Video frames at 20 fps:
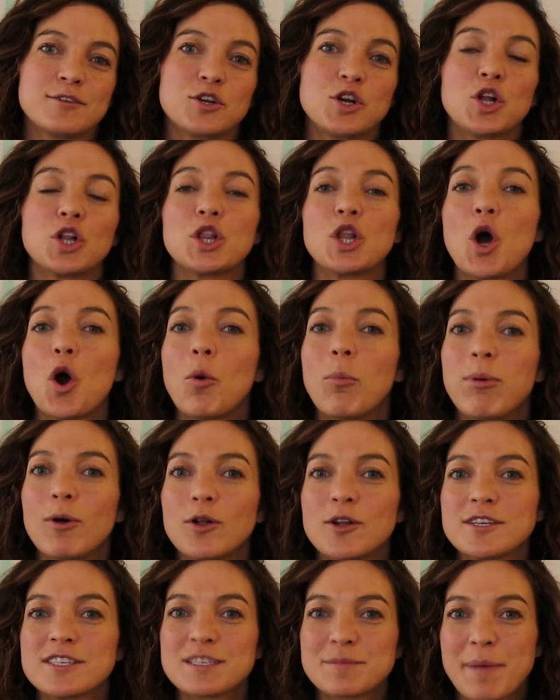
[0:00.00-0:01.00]

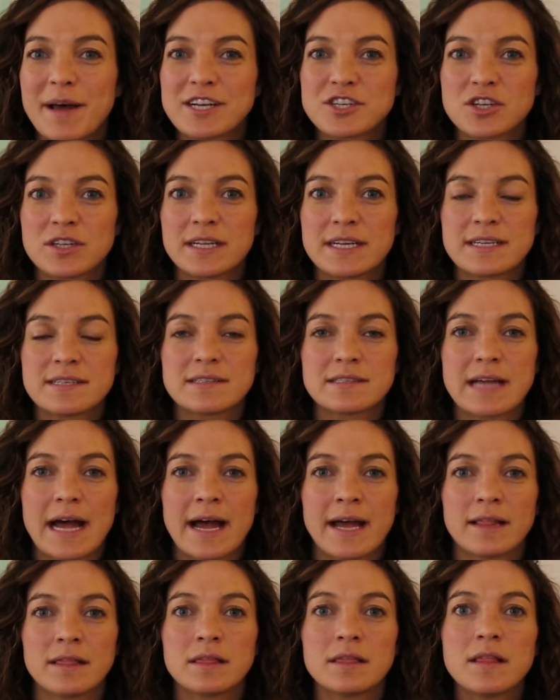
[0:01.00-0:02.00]
global specialists.
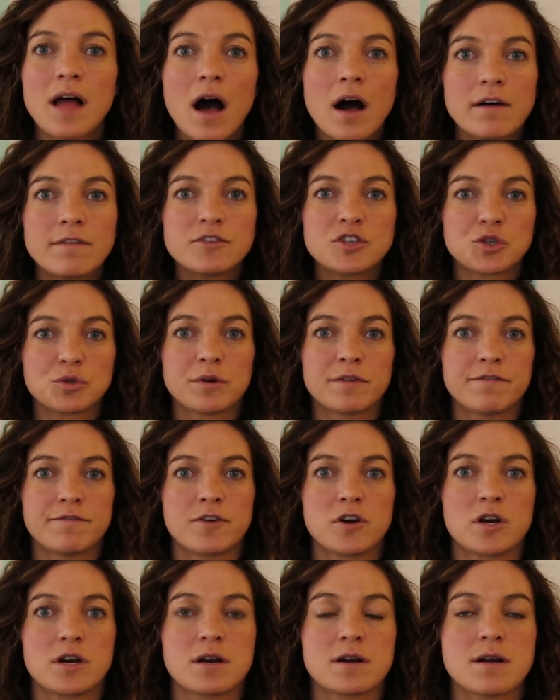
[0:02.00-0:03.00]
I love to
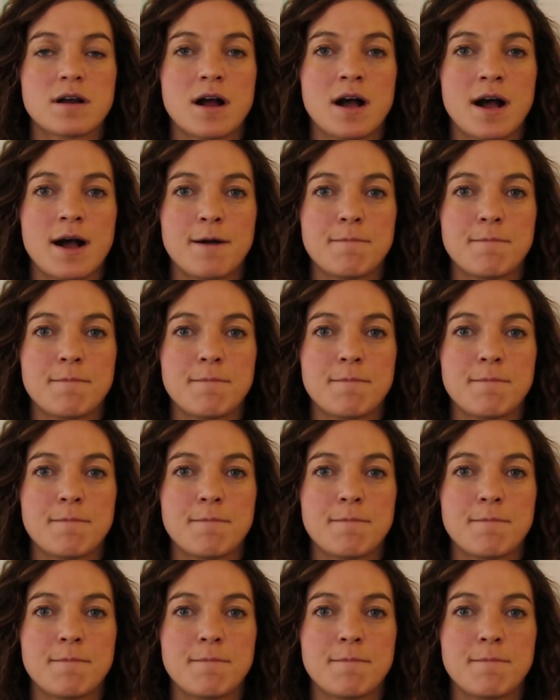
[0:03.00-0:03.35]
refer,